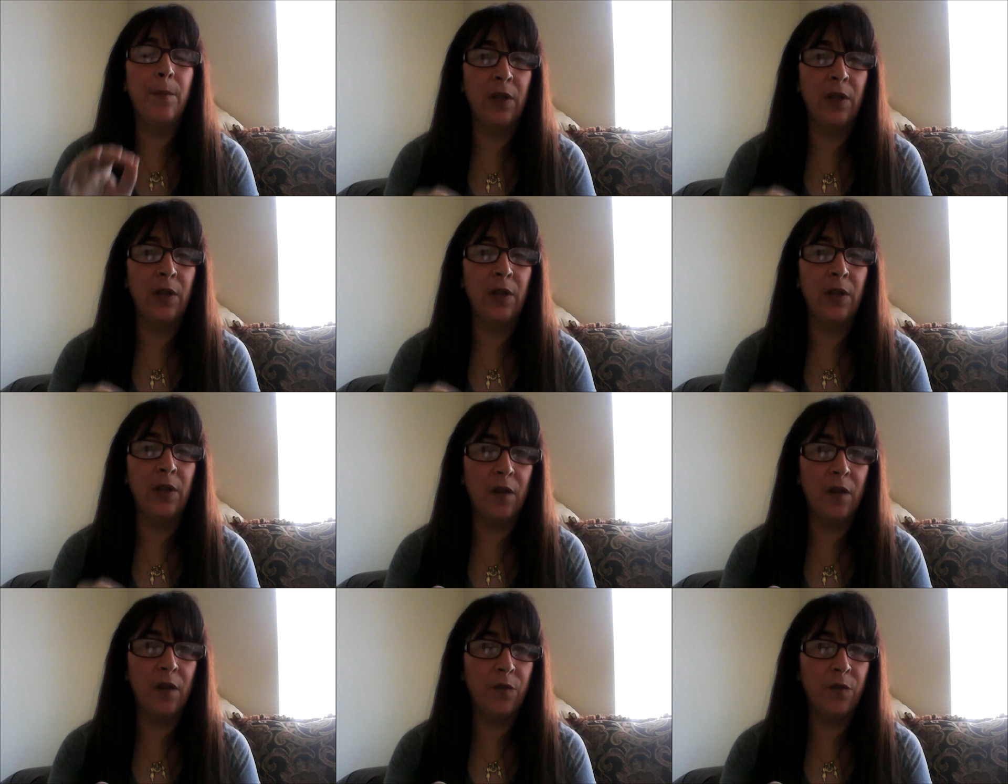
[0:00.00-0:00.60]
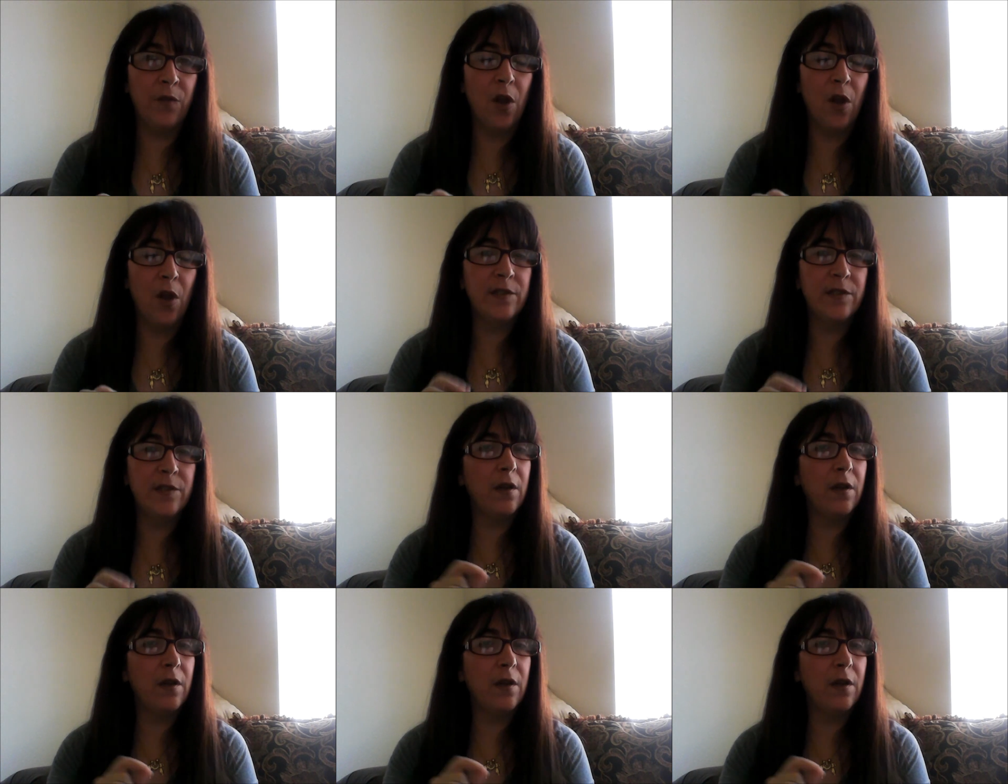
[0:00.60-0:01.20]
plot
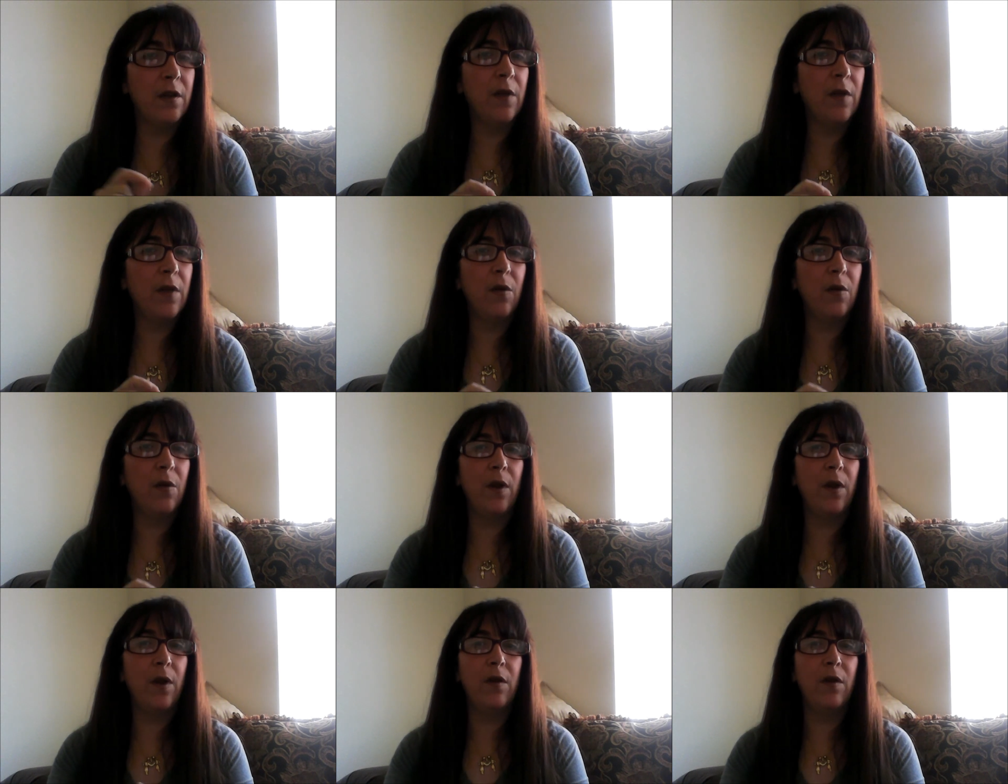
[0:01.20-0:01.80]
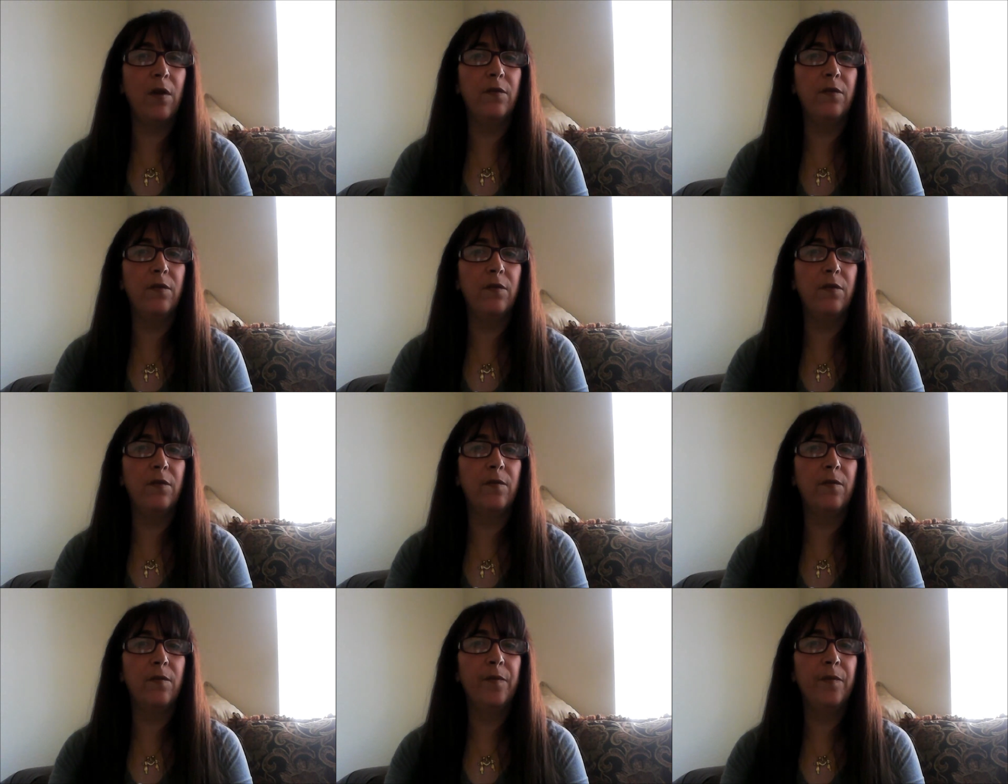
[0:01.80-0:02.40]
flaws that I'm not aware of,
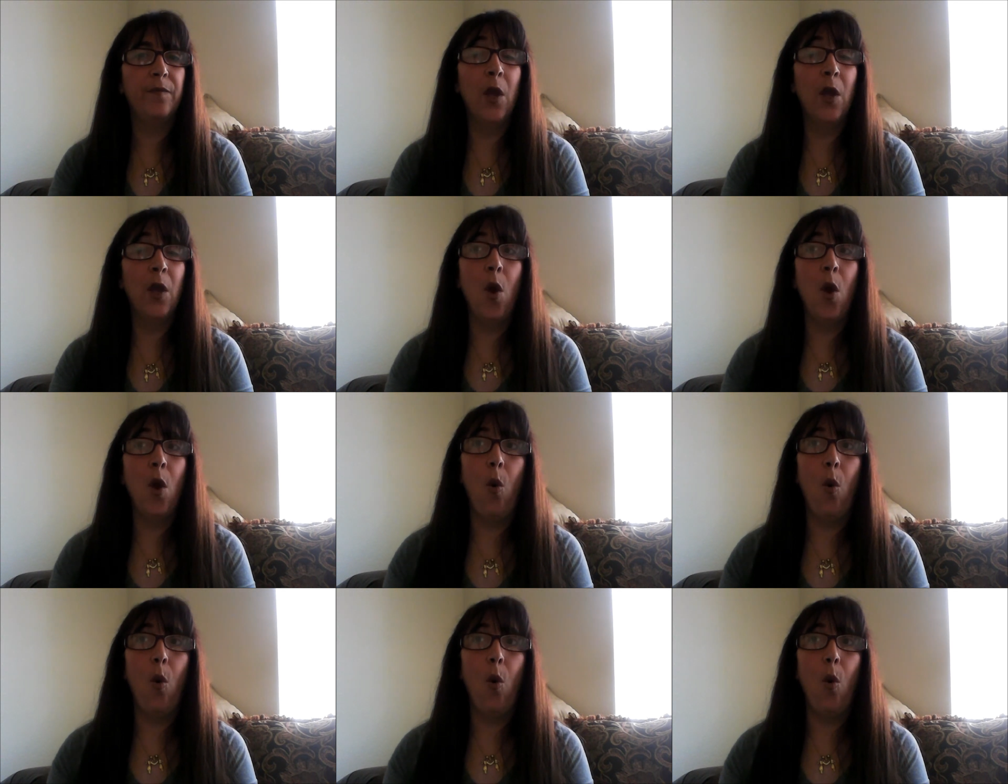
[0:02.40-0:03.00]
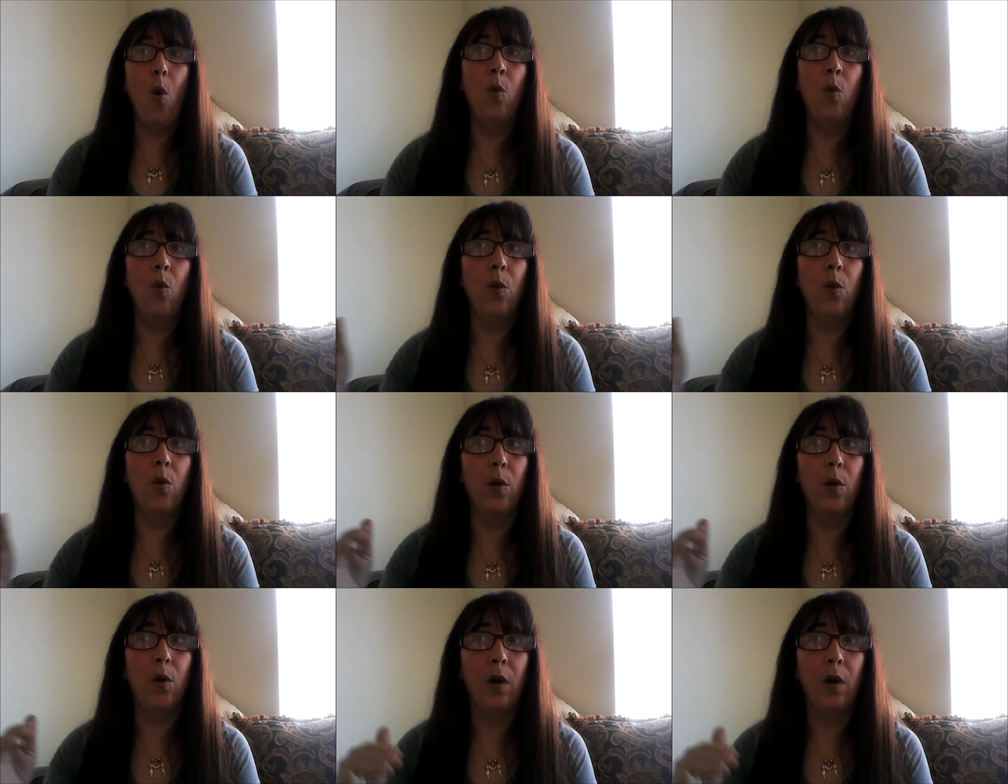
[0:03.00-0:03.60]

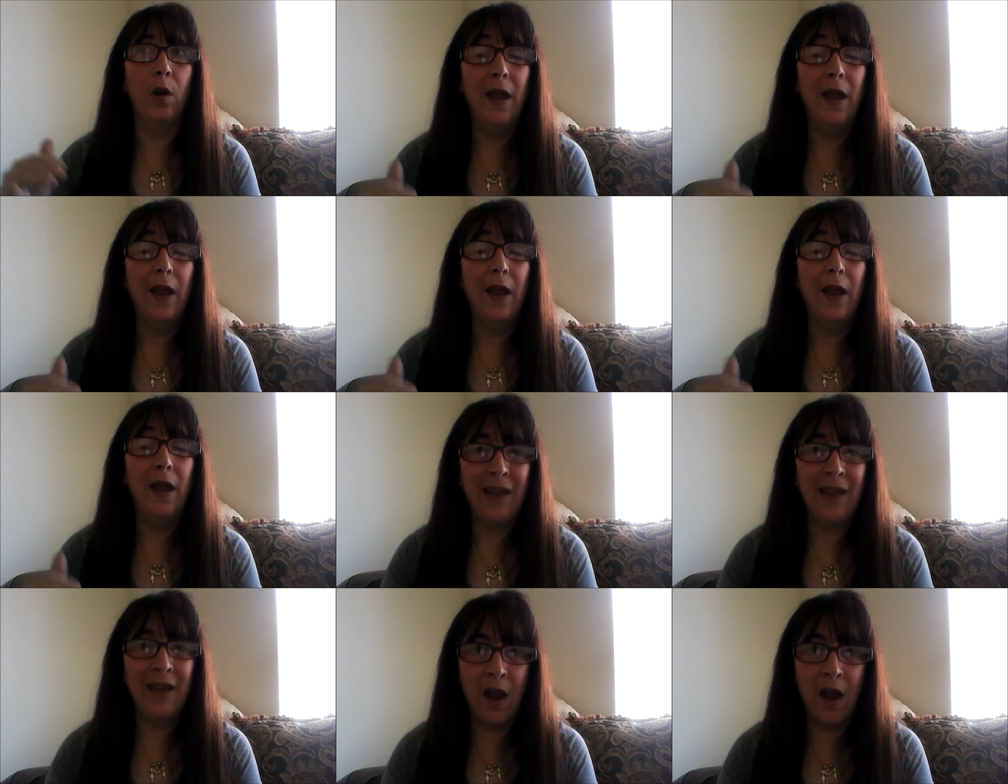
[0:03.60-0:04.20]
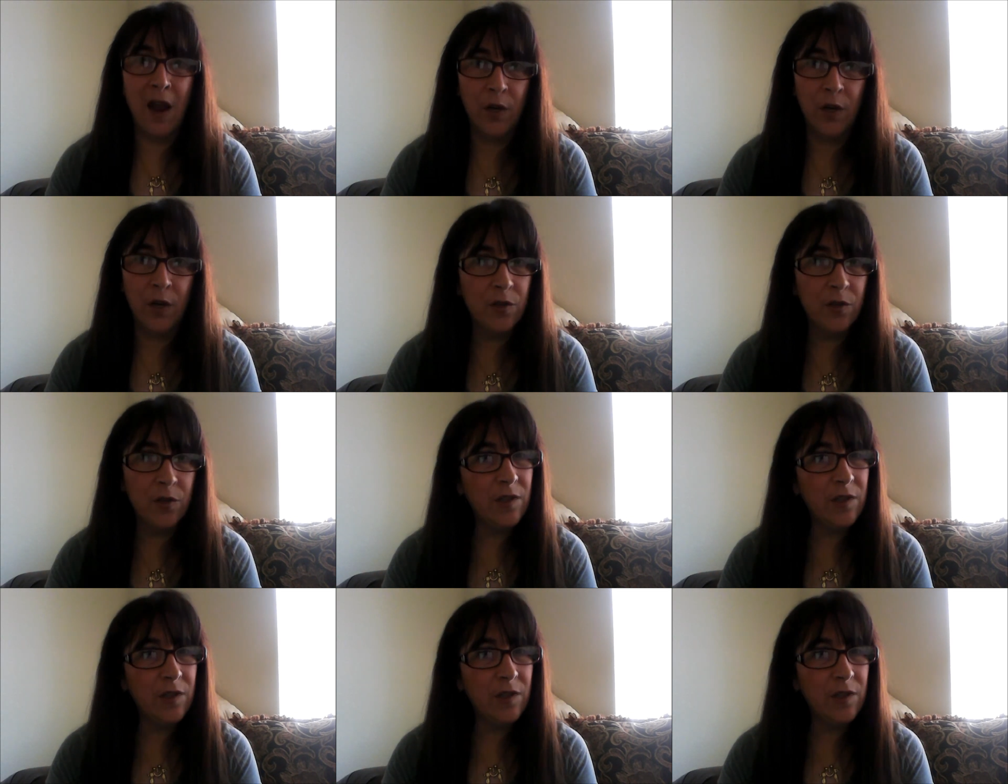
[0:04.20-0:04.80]
or
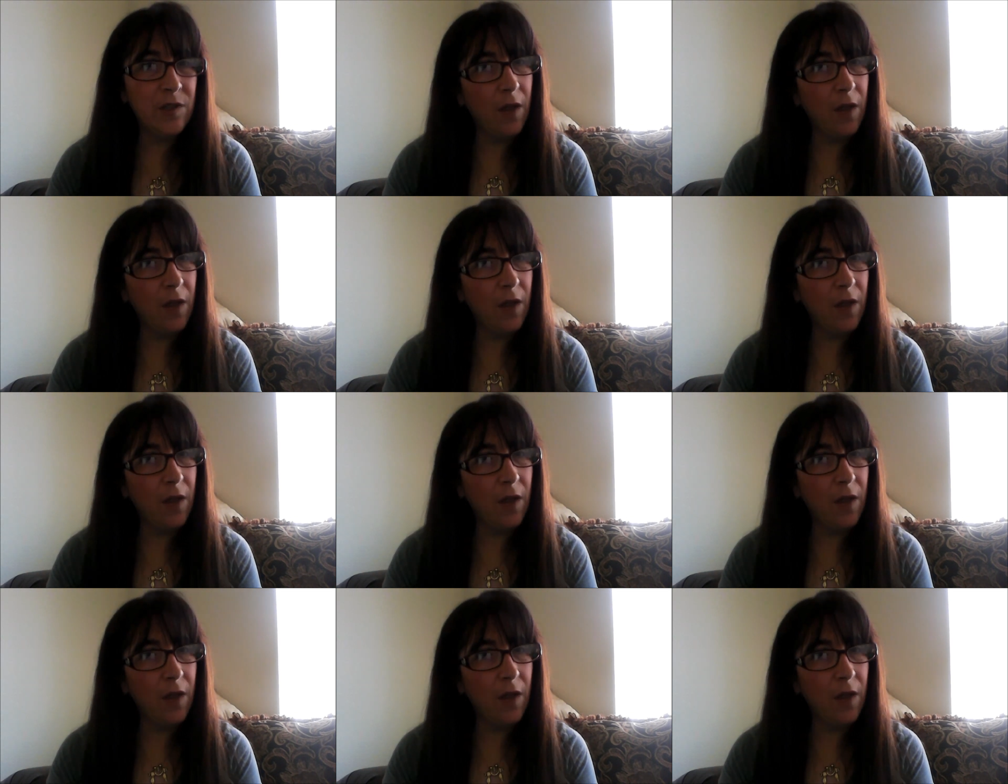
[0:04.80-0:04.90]
characters that